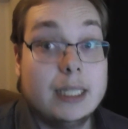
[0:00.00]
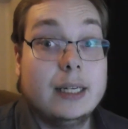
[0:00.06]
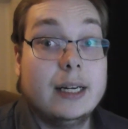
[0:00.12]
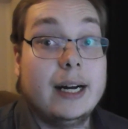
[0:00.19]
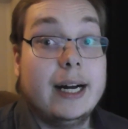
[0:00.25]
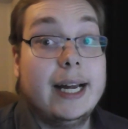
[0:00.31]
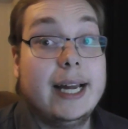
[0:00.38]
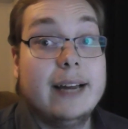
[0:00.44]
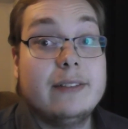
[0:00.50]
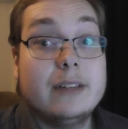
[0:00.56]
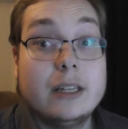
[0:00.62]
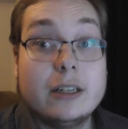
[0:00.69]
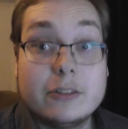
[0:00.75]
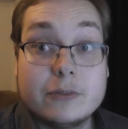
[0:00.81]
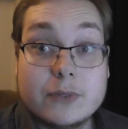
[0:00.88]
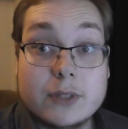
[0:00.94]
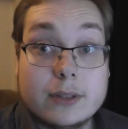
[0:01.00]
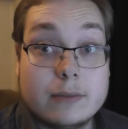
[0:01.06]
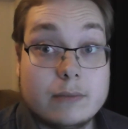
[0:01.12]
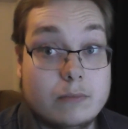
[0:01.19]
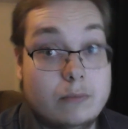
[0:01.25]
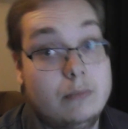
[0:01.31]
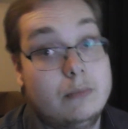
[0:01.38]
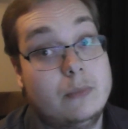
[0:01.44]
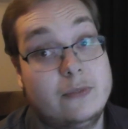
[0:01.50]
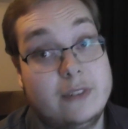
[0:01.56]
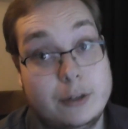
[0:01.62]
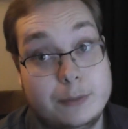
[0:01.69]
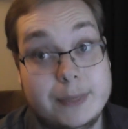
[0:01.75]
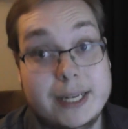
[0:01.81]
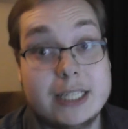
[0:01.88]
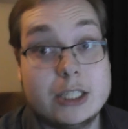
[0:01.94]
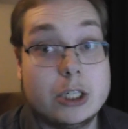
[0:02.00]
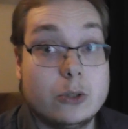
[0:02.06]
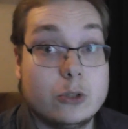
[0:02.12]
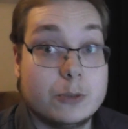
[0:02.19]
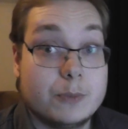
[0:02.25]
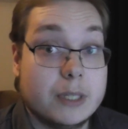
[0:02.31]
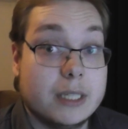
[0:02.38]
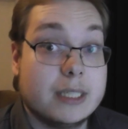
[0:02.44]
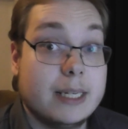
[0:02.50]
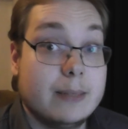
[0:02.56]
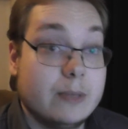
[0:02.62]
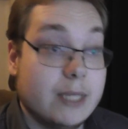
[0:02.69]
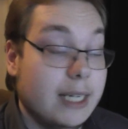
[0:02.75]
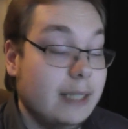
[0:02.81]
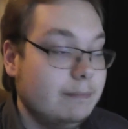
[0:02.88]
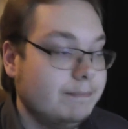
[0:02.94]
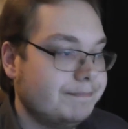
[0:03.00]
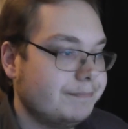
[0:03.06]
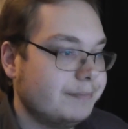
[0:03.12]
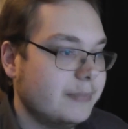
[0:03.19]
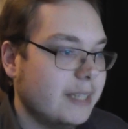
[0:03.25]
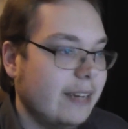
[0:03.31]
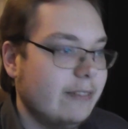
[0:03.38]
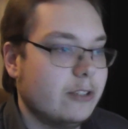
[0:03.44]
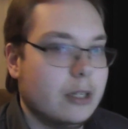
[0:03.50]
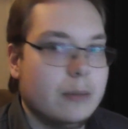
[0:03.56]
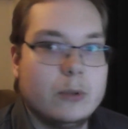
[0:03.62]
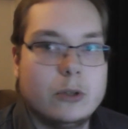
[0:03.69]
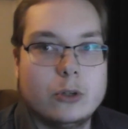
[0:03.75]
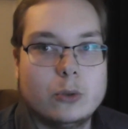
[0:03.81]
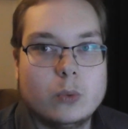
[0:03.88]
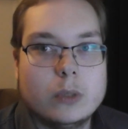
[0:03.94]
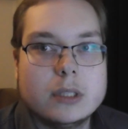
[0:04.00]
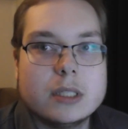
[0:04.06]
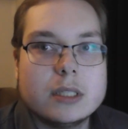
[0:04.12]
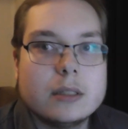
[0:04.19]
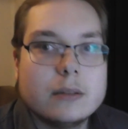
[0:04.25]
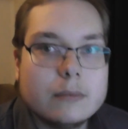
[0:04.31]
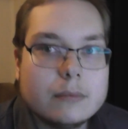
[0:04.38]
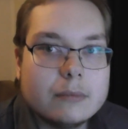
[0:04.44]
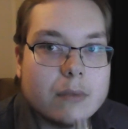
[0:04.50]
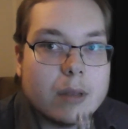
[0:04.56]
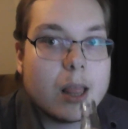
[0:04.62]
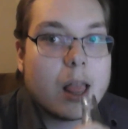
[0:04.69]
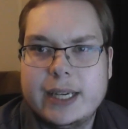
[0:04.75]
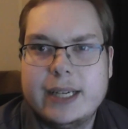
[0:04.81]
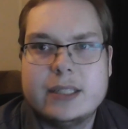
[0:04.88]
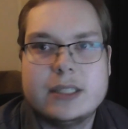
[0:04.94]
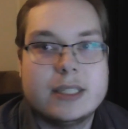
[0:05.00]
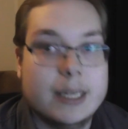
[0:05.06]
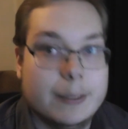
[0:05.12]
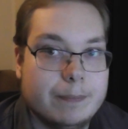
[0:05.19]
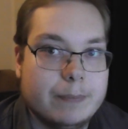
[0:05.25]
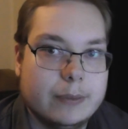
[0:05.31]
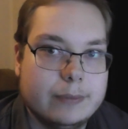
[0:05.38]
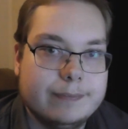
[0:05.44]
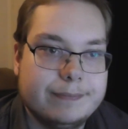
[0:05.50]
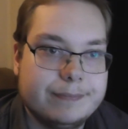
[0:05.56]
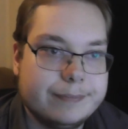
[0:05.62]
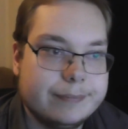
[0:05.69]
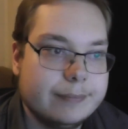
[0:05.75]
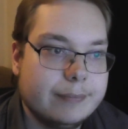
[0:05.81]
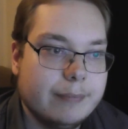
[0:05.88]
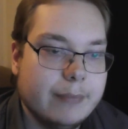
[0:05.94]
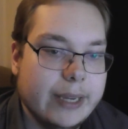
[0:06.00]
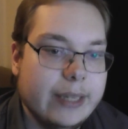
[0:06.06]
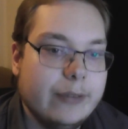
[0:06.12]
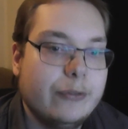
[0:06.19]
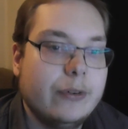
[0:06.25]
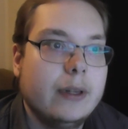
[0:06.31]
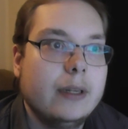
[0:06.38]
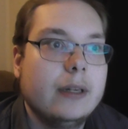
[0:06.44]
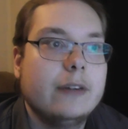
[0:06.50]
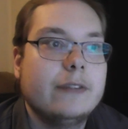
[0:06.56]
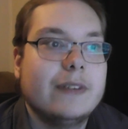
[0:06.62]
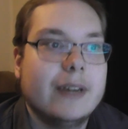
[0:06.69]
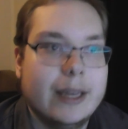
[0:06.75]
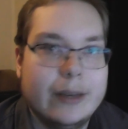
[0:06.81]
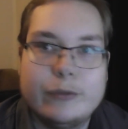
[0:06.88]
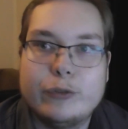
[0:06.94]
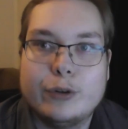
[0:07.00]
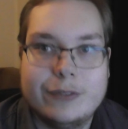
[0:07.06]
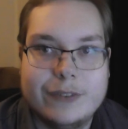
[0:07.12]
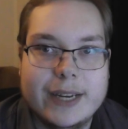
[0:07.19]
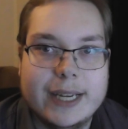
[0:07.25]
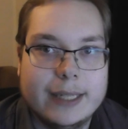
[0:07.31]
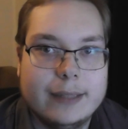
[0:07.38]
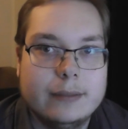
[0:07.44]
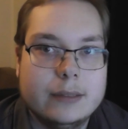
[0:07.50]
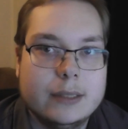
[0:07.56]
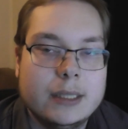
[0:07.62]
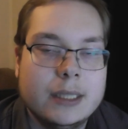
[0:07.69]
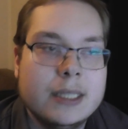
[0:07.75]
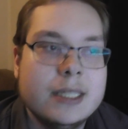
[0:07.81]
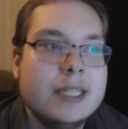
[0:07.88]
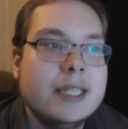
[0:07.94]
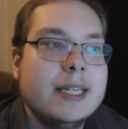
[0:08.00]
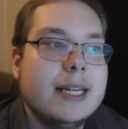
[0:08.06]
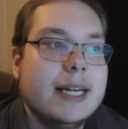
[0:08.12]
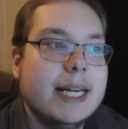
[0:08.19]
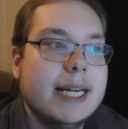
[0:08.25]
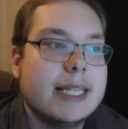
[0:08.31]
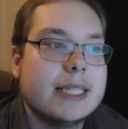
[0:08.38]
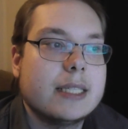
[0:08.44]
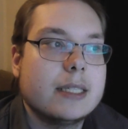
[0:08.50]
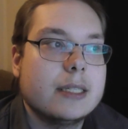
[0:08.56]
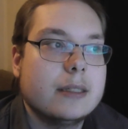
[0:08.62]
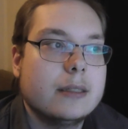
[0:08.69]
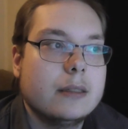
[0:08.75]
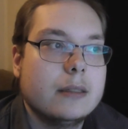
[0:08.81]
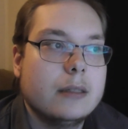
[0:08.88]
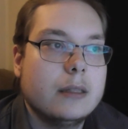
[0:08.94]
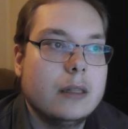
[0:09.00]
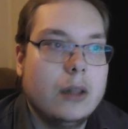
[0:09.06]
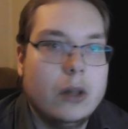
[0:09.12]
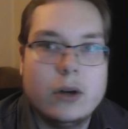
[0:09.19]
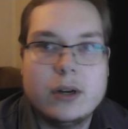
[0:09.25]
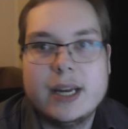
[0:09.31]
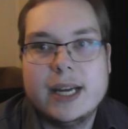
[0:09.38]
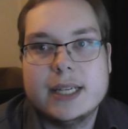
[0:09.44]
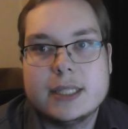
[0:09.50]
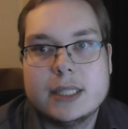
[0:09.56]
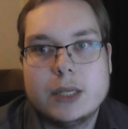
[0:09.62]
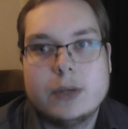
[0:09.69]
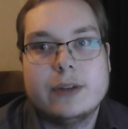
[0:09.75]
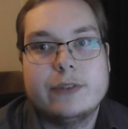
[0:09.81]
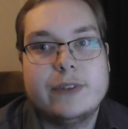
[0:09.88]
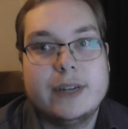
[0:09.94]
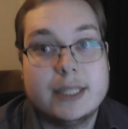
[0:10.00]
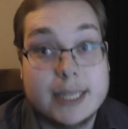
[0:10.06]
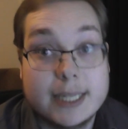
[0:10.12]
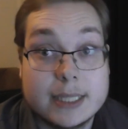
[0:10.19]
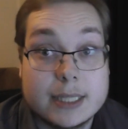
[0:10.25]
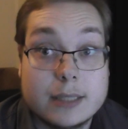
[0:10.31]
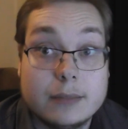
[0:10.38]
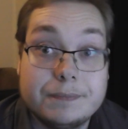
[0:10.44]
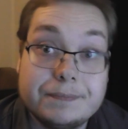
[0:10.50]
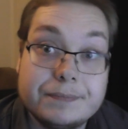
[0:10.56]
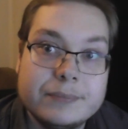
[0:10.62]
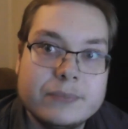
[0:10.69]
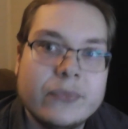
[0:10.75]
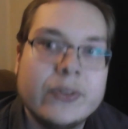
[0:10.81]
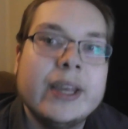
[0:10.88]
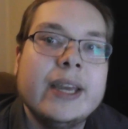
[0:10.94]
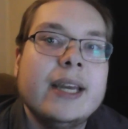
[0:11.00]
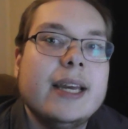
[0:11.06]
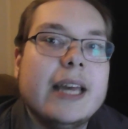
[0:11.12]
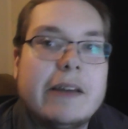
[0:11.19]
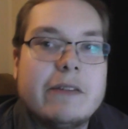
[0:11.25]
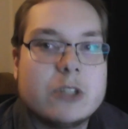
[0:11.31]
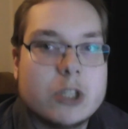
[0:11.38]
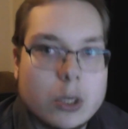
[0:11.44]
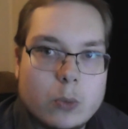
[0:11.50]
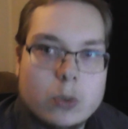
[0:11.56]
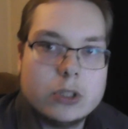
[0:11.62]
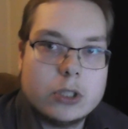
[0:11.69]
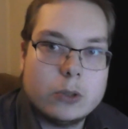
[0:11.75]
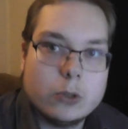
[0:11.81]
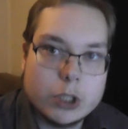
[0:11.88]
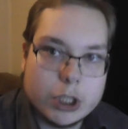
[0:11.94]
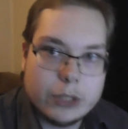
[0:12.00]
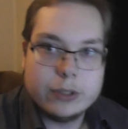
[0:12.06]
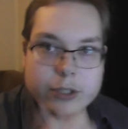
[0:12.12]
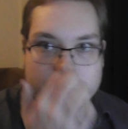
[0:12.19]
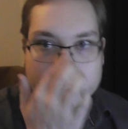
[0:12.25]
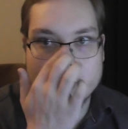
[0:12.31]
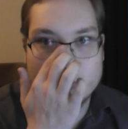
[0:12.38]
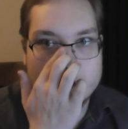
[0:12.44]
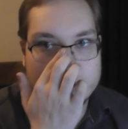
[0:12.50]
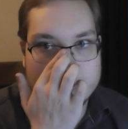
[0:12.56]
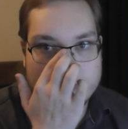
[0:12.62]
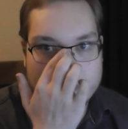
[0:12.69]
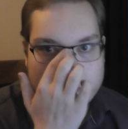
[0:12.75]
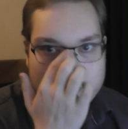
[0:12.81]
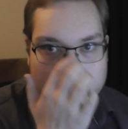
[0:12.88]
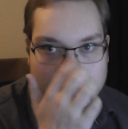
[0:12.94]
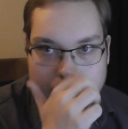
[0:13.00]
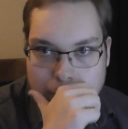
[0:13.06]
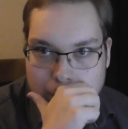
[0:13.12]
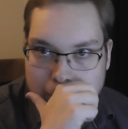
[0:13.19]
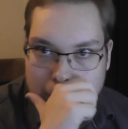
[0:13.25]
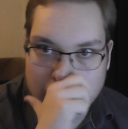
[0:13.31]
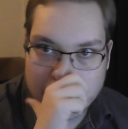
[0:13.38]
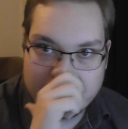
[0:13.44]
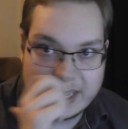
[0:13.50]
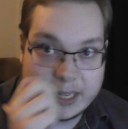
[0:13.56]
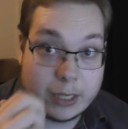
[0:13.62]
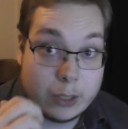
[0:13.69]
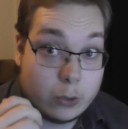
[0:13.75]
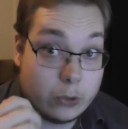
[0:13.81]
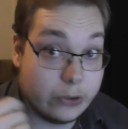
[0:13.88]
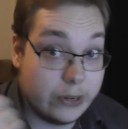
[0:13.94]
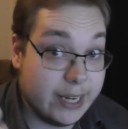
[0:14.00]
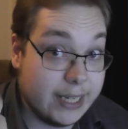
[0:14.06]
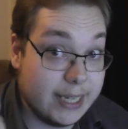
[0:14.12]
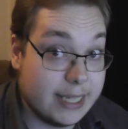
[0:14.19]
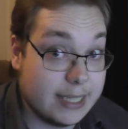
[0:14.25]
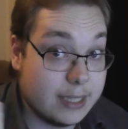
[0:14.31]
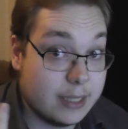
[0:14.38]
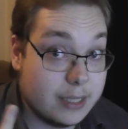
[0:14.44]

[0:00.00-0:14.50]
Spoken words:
I have a lot of very bad jokes, but at the same time, I have some good ones. Here's a tip. Make fun of everything as long as you can think this. If someone told you the joke, and you were in that